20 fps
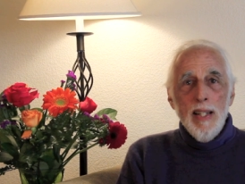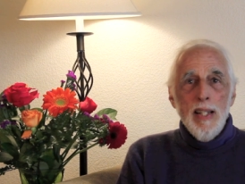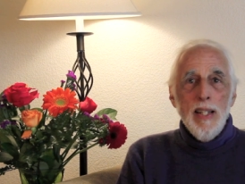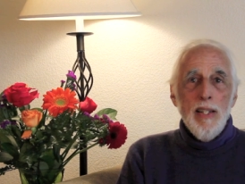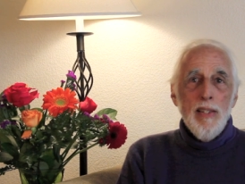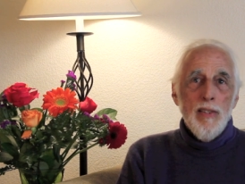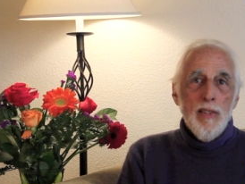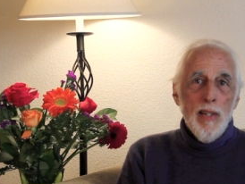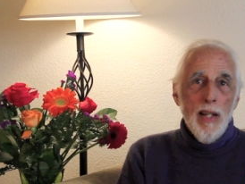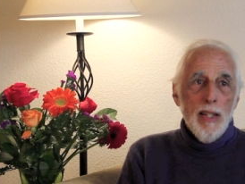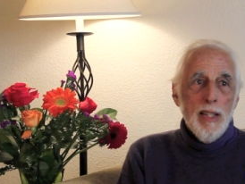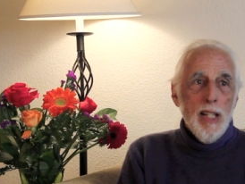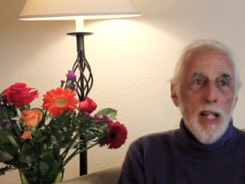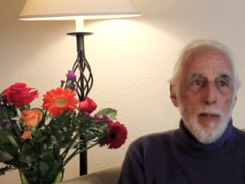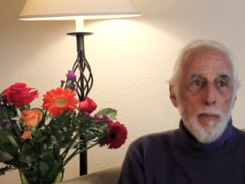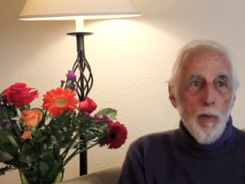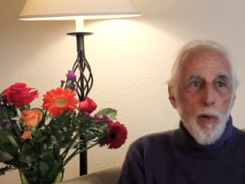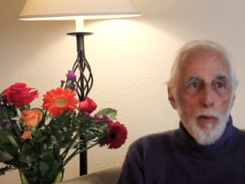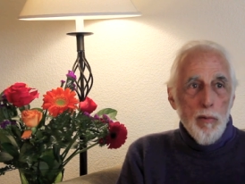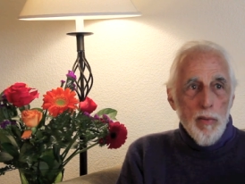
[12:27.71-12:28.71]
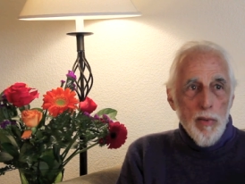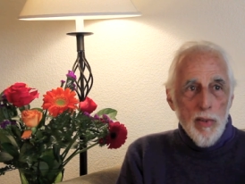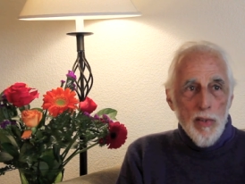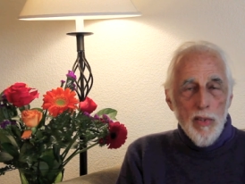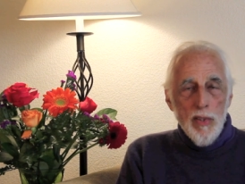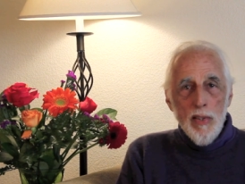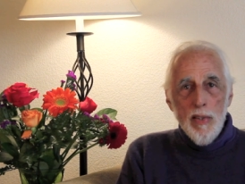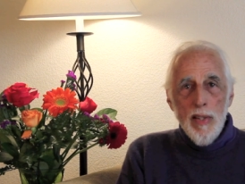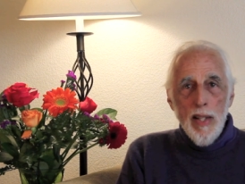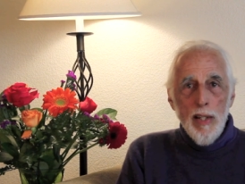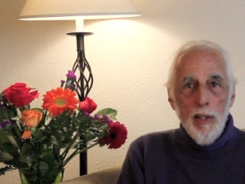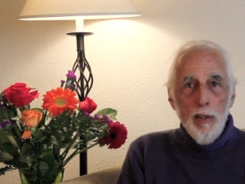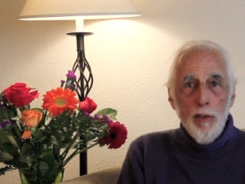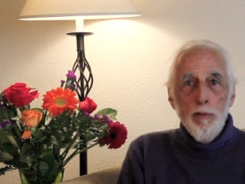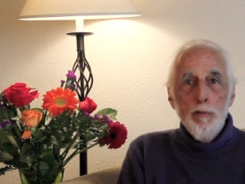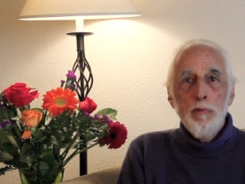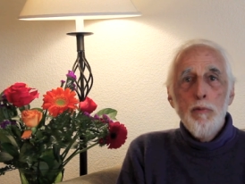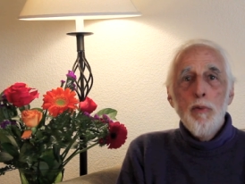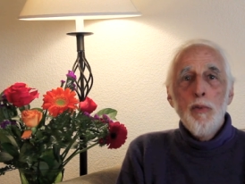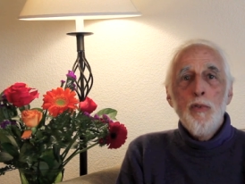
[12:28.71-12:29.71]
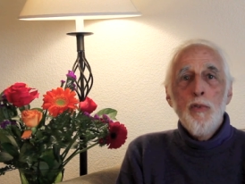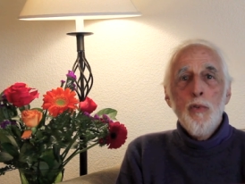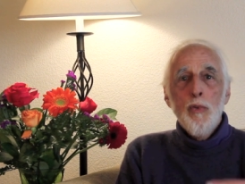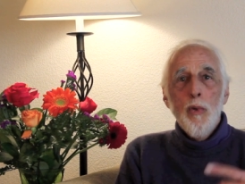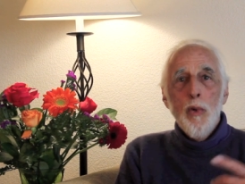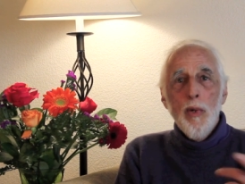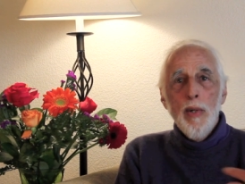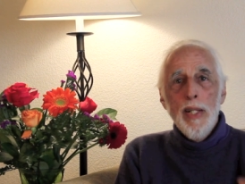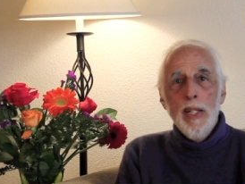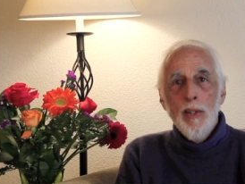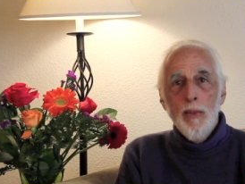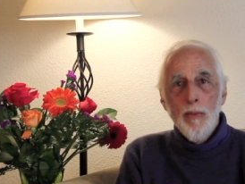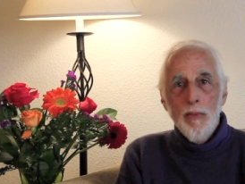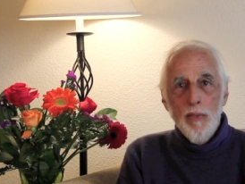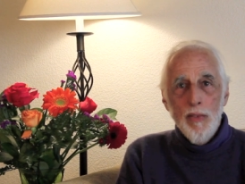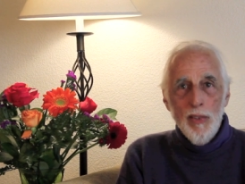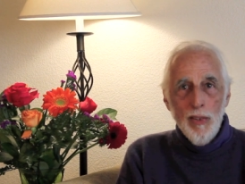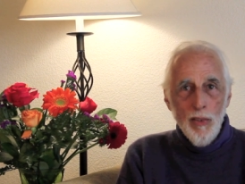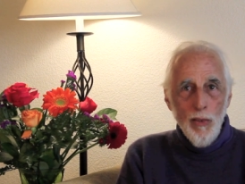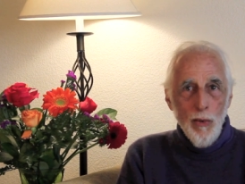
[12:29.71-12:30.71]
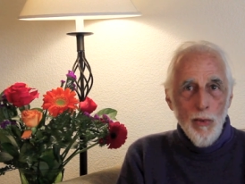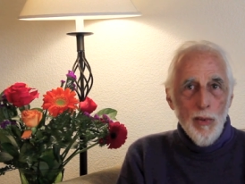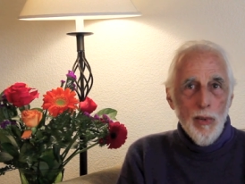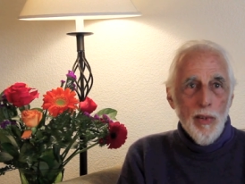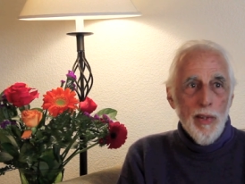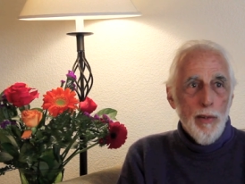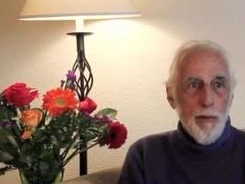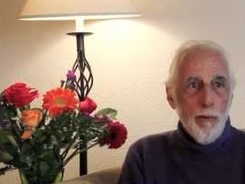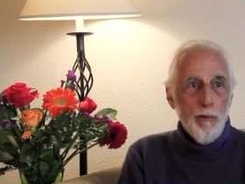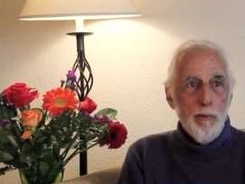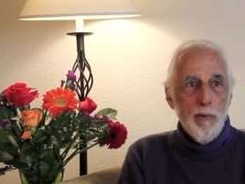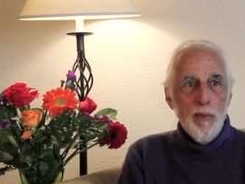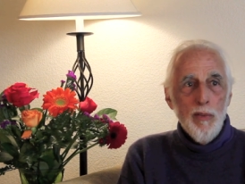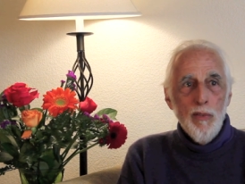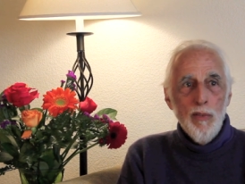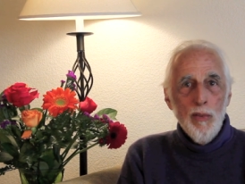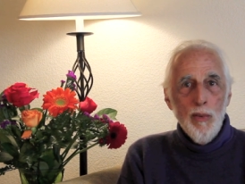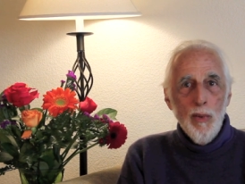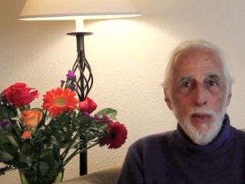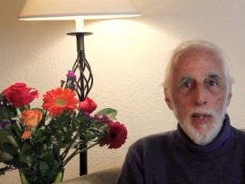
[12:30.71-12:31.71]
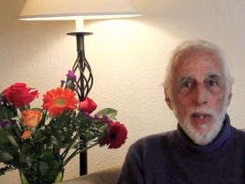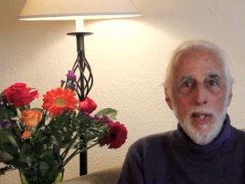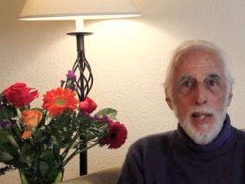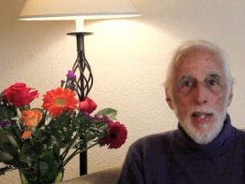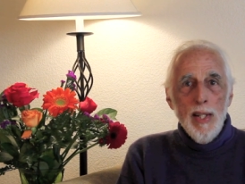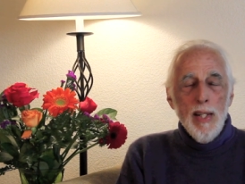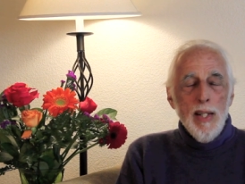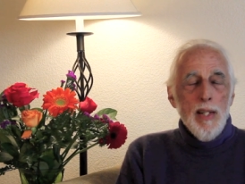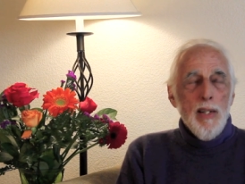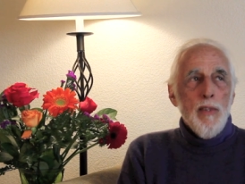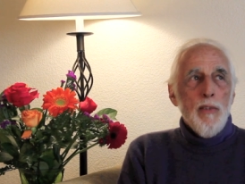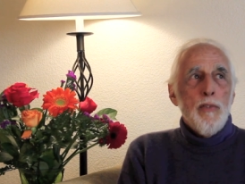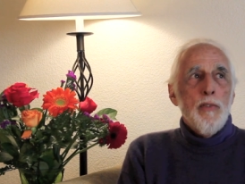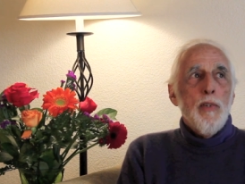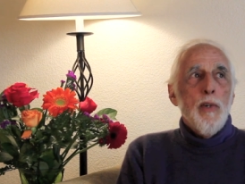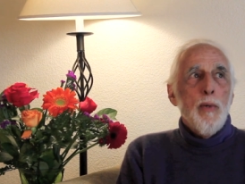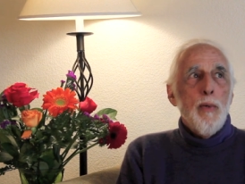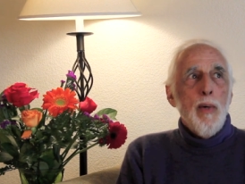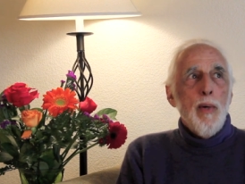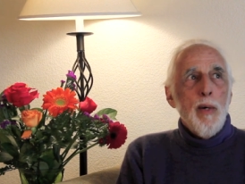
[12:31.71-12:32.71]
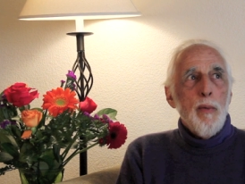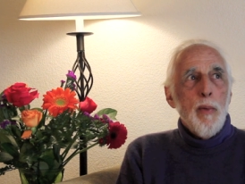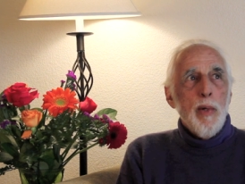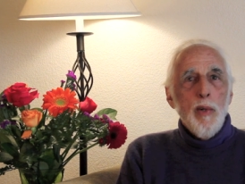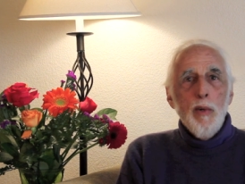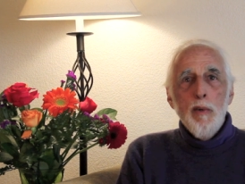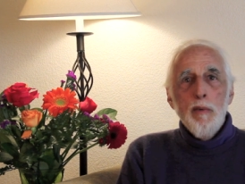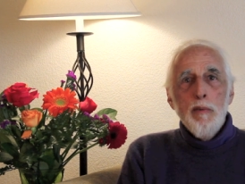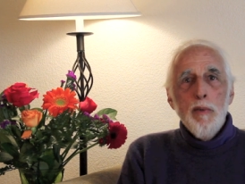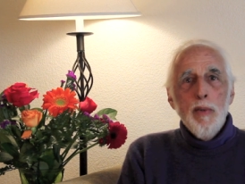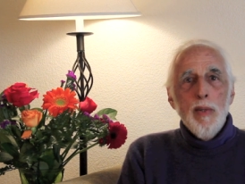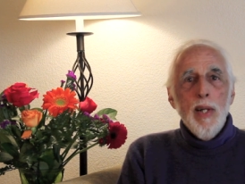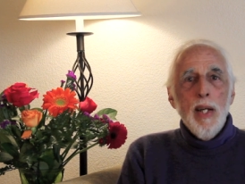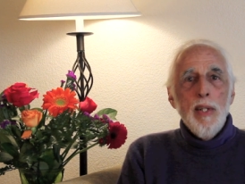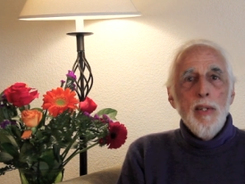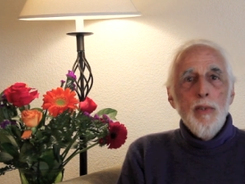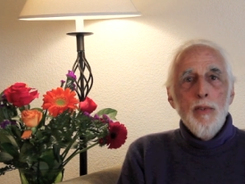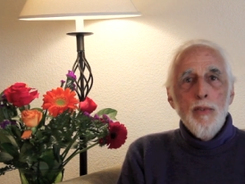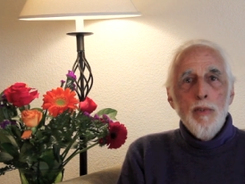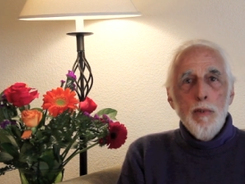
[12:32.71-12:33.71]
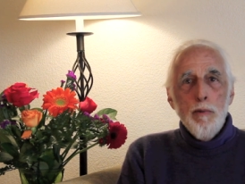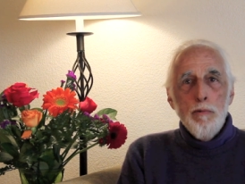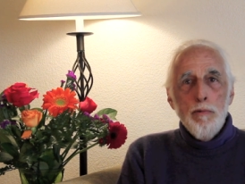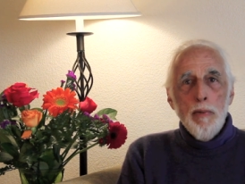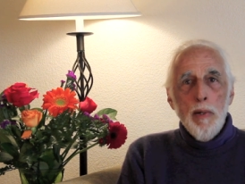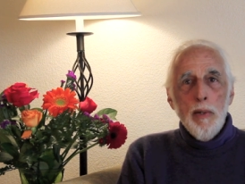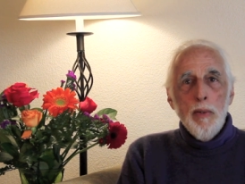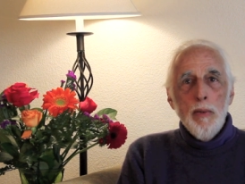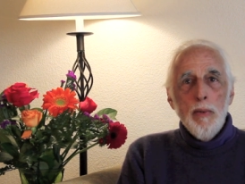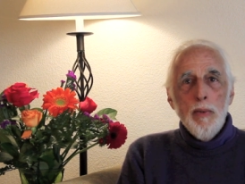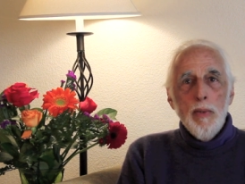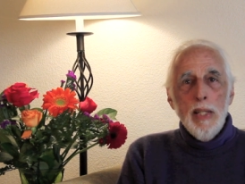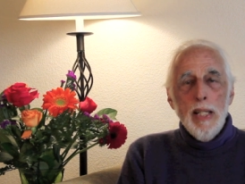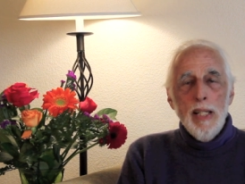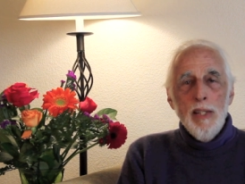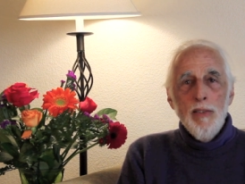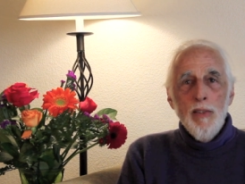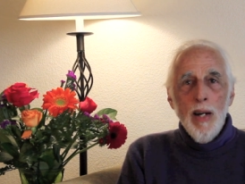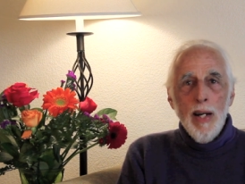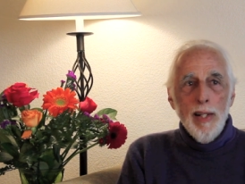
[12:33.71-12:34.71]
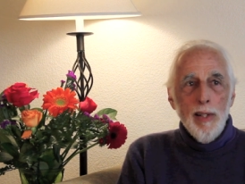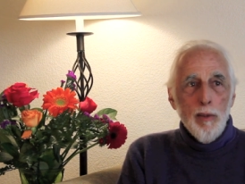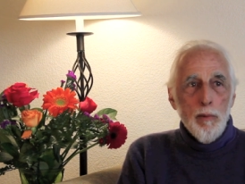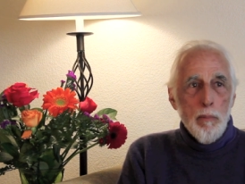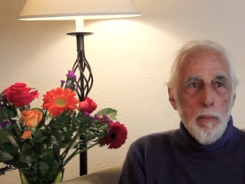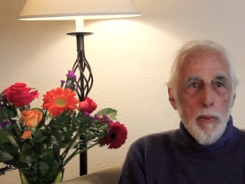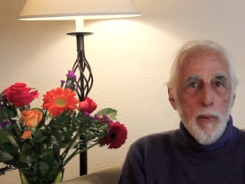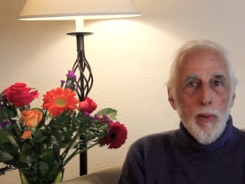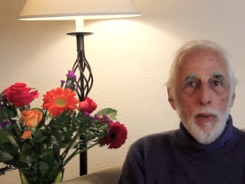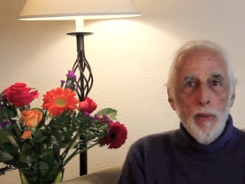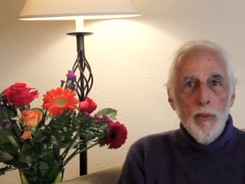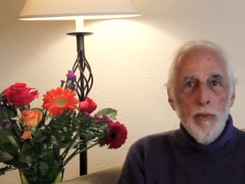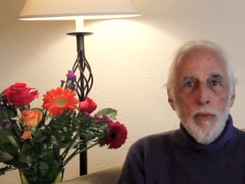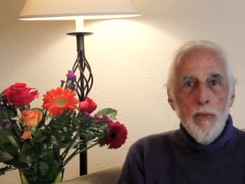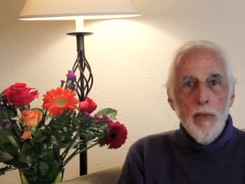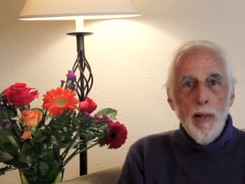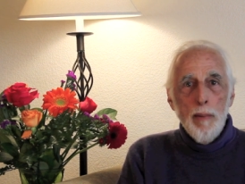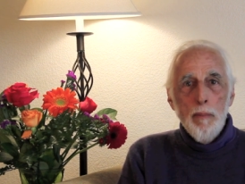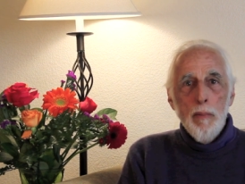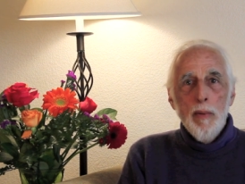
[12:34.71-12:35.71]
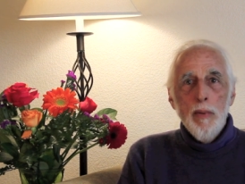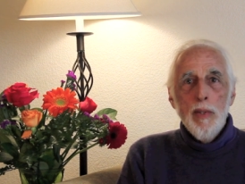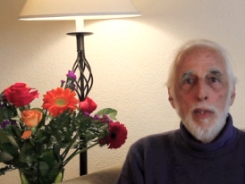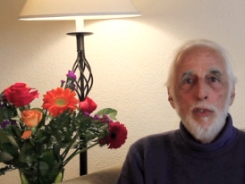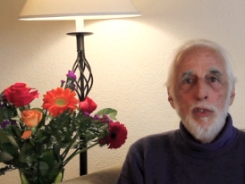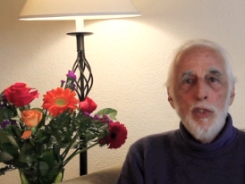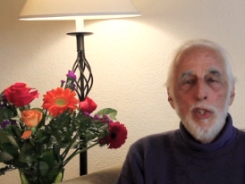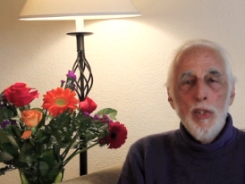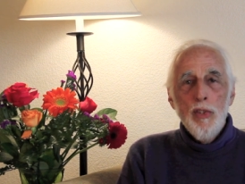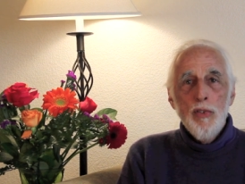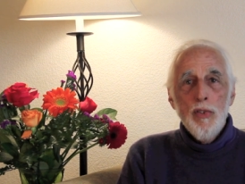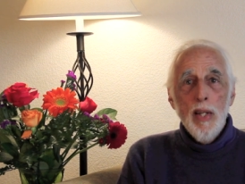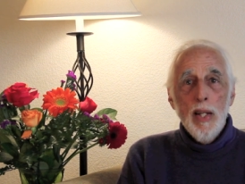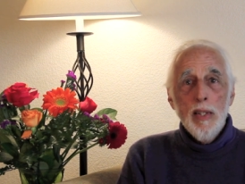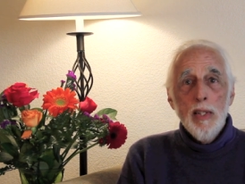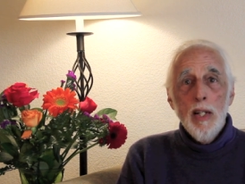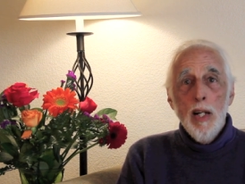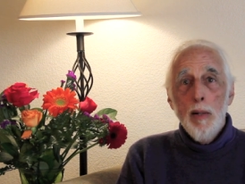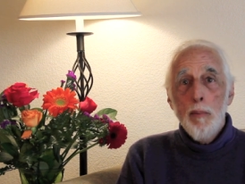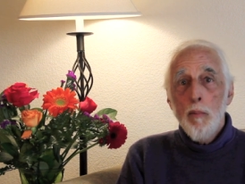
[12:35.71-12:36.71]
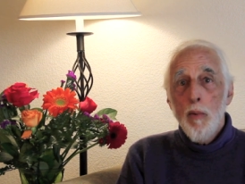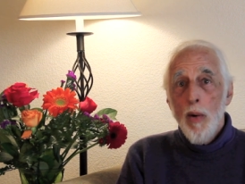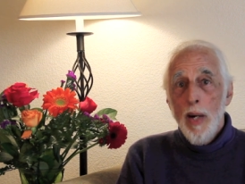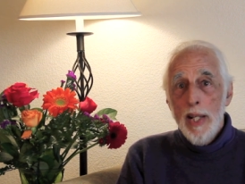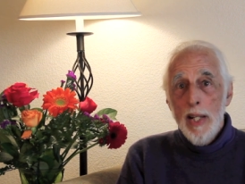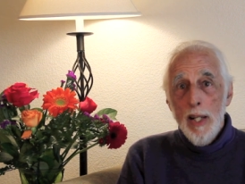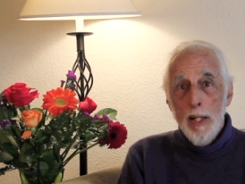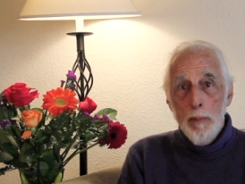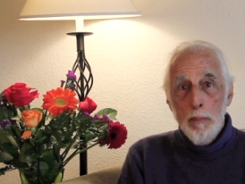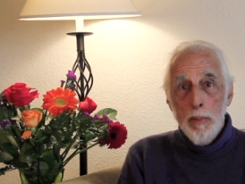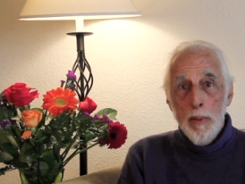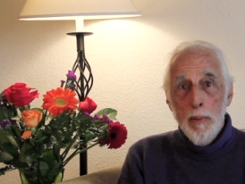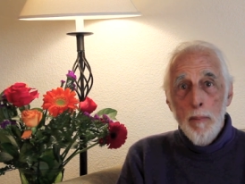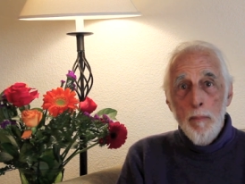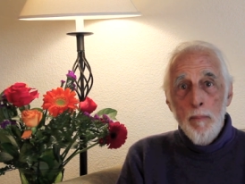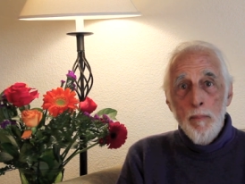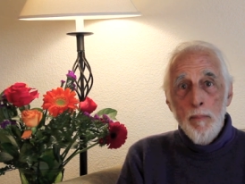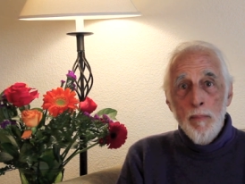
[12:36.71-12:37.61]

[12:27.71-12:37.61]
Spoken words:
he said, come over to the health food store. He owned the local health food store. So I went over and I used the phone. He dialed Pearl's number, and she said, come right up.